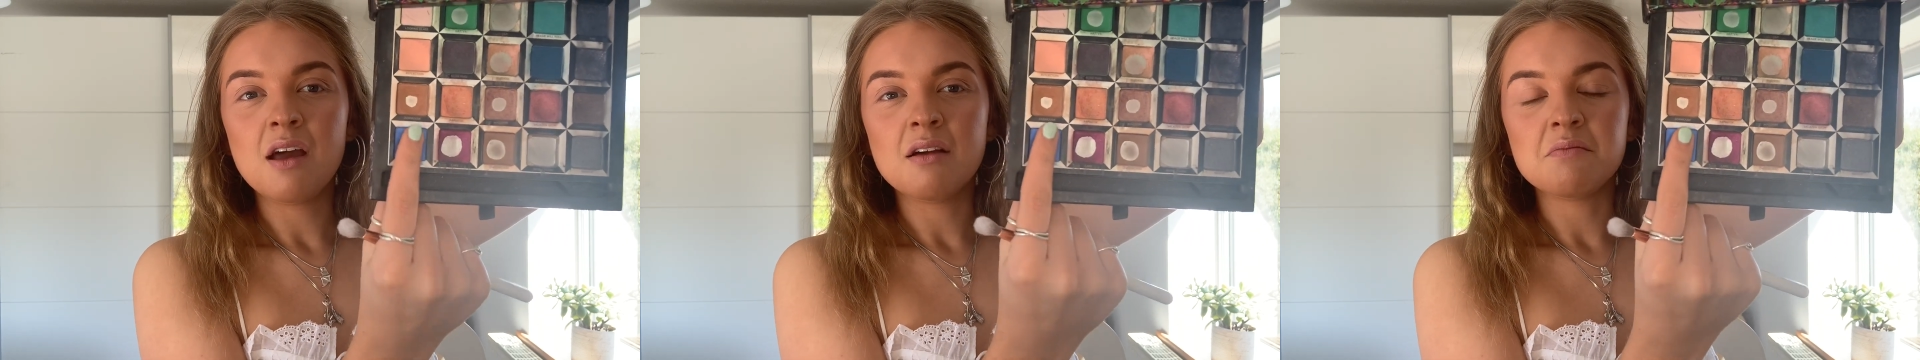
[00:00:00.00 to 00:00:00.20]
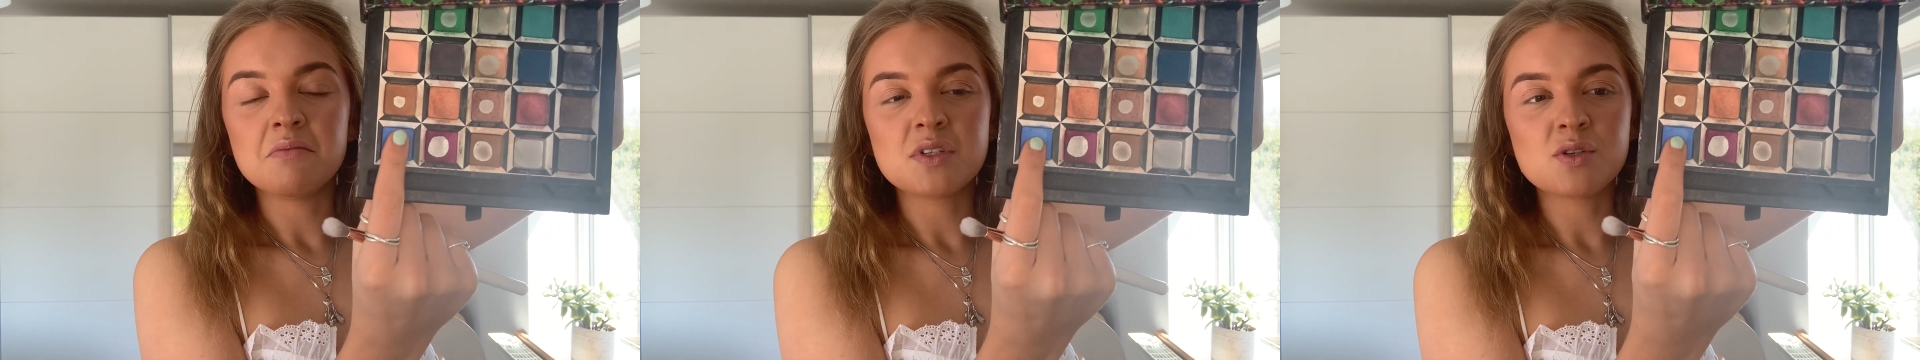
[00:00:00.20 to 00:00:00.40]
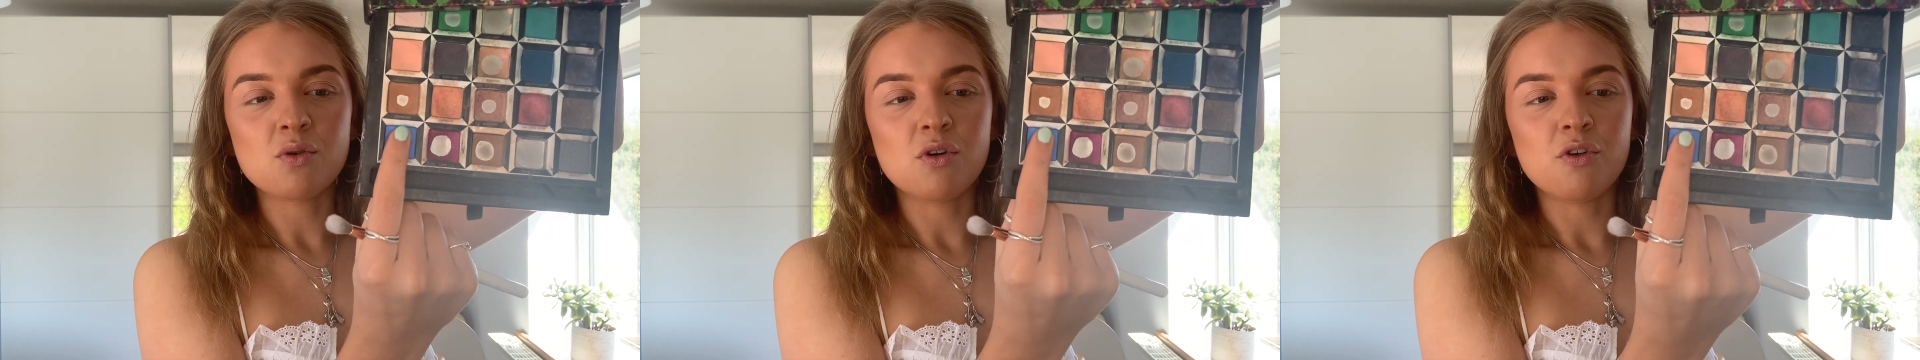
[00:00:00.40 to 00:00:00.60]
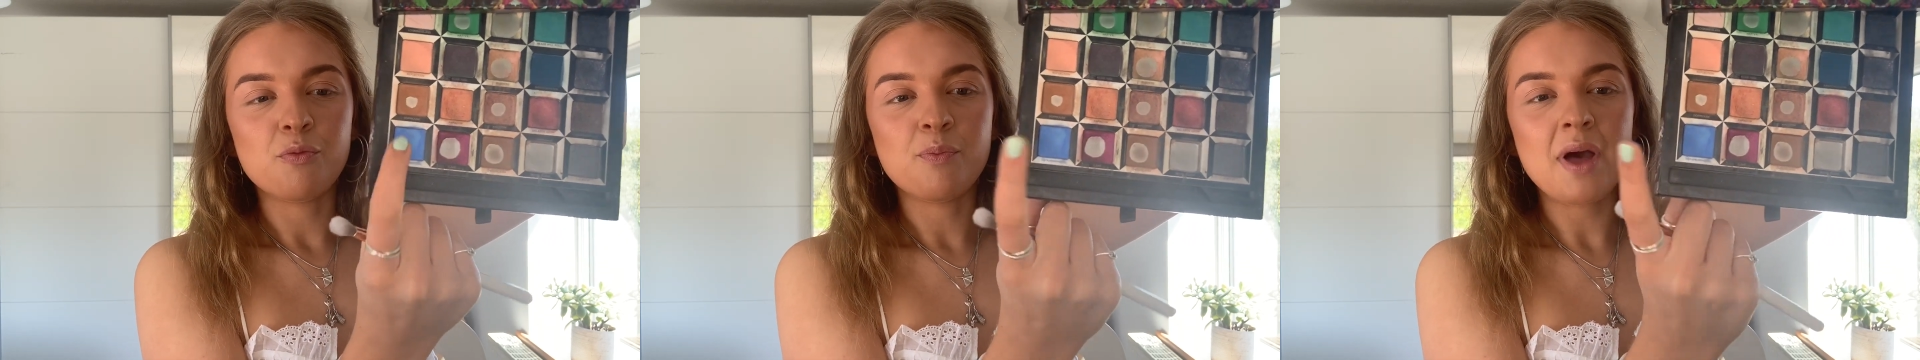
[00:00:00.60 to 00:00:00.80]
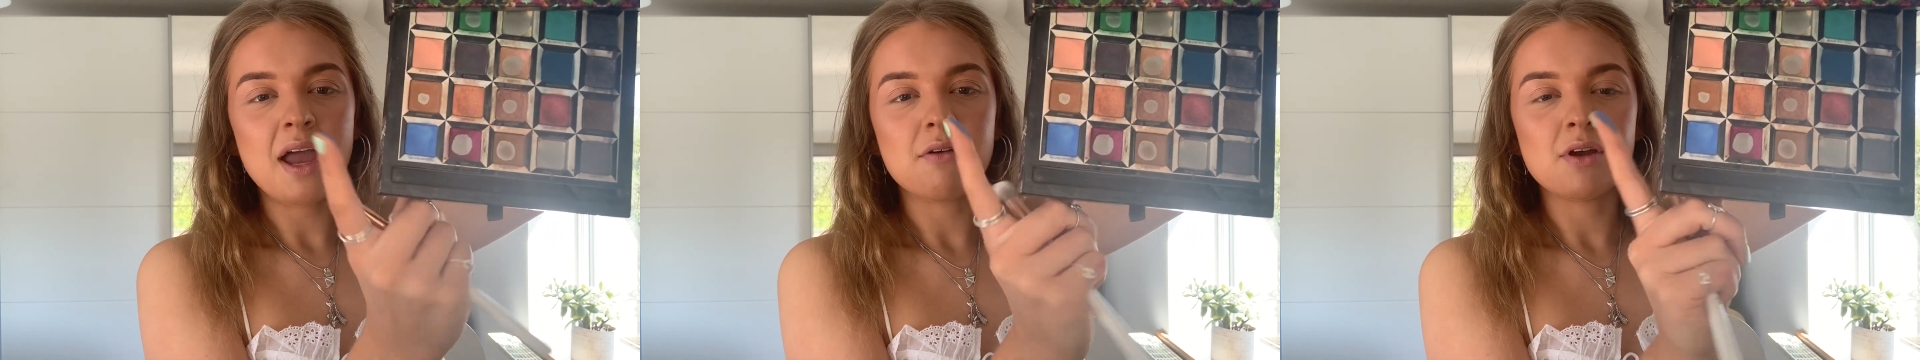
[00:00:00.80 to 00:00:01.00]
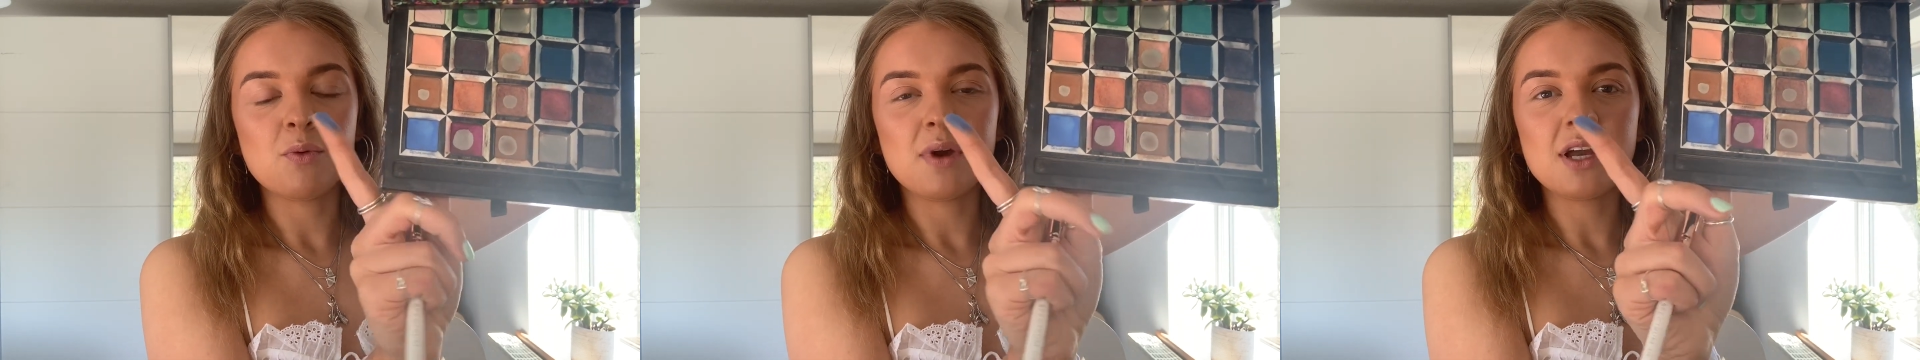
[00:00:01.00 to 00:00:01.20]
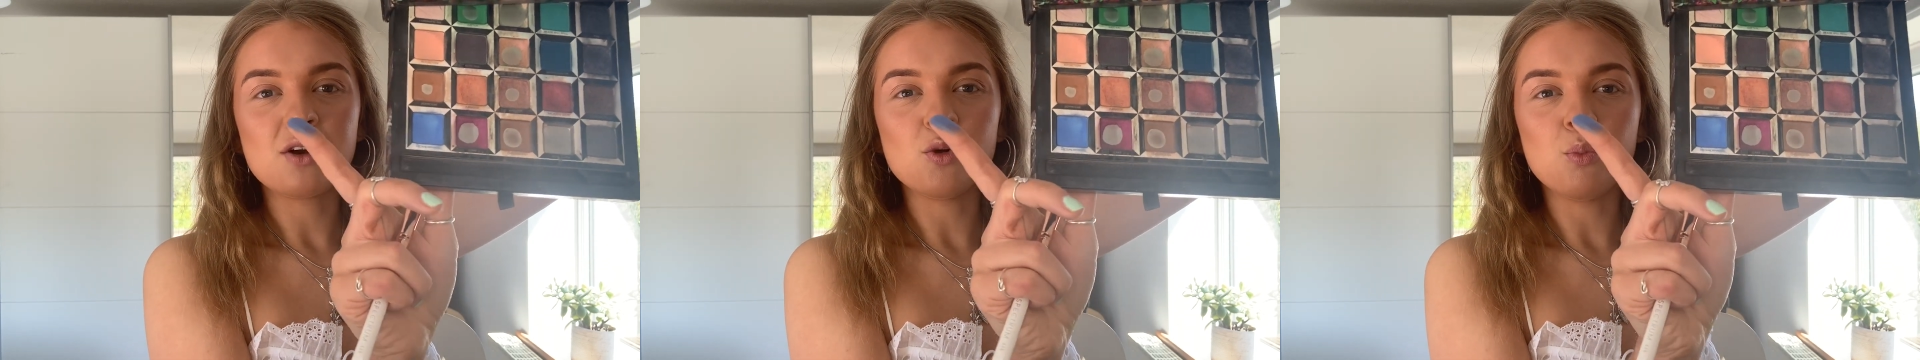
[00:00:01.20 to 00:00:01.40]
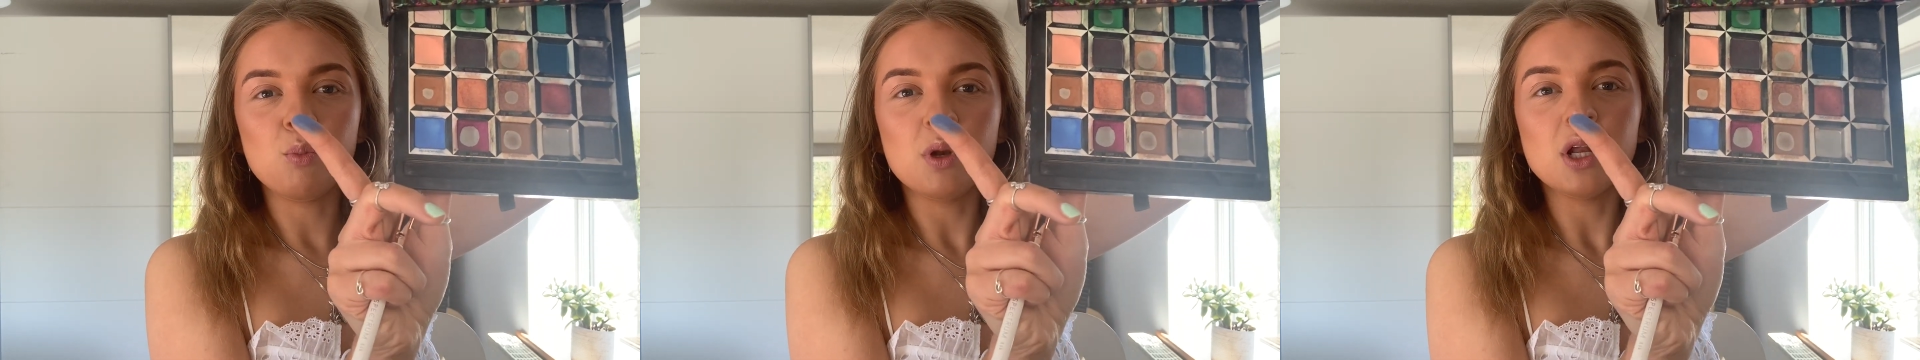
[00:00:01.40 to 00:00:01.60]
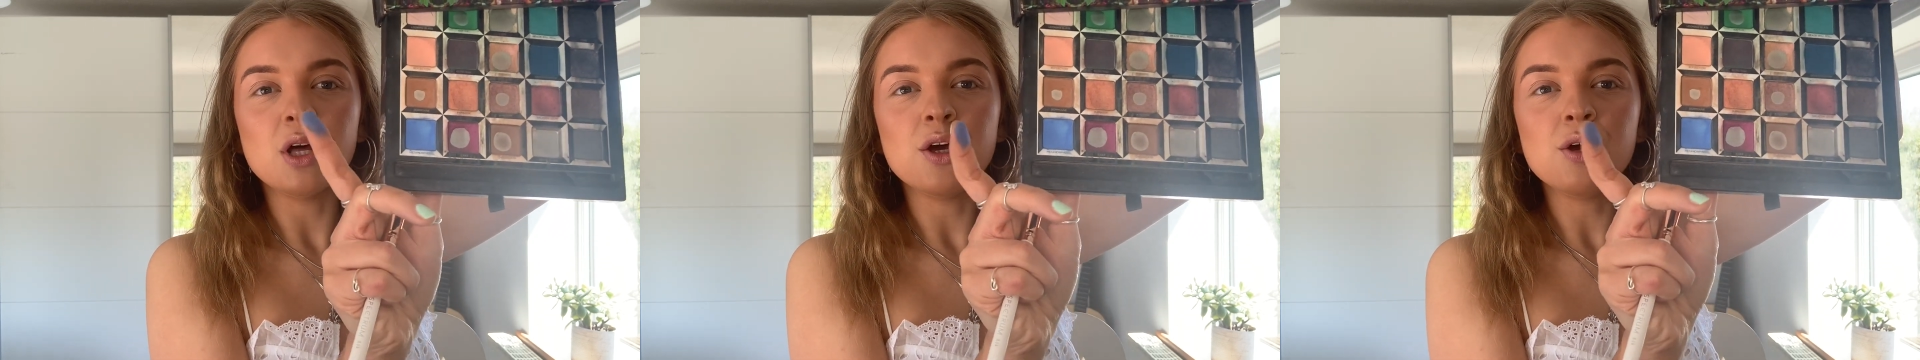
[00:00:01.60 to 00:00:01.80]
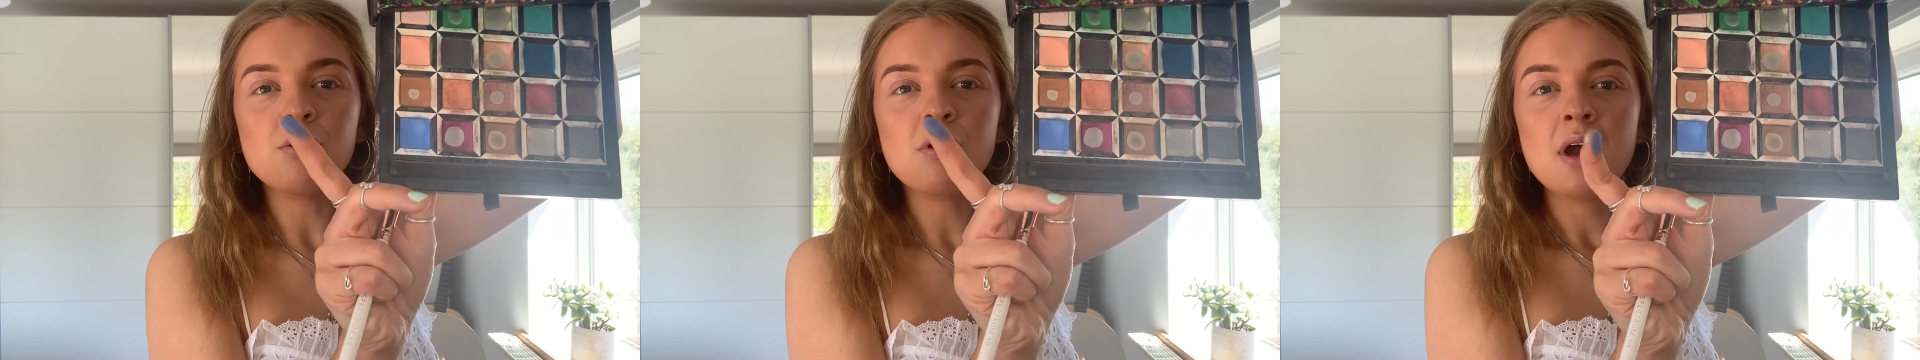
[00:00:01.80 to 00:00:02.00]
sort of periwinkle
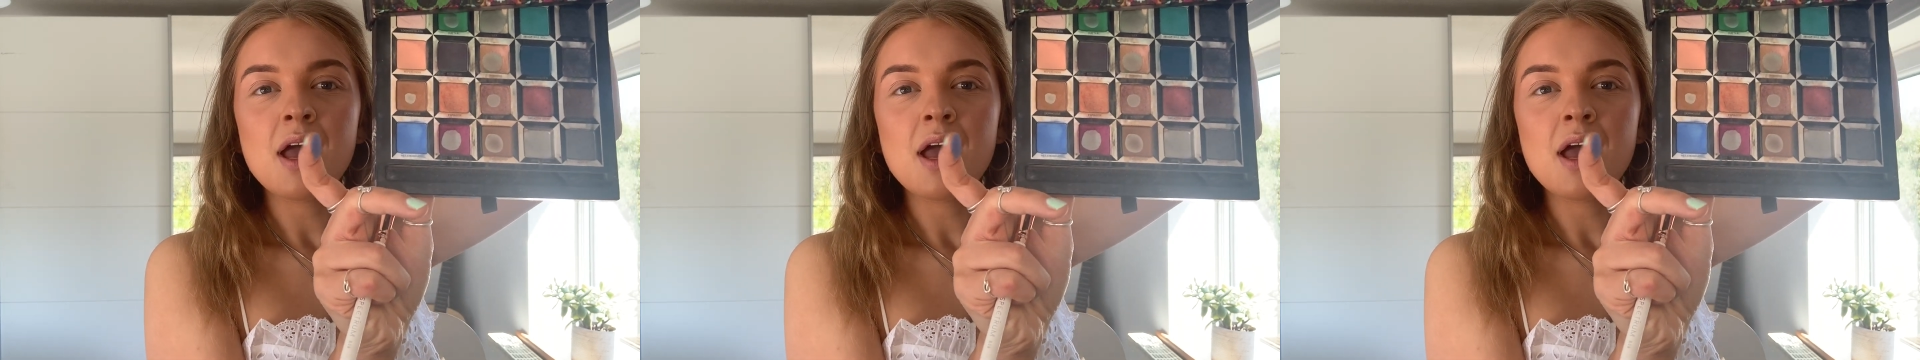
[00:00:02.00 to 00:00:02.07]
blue,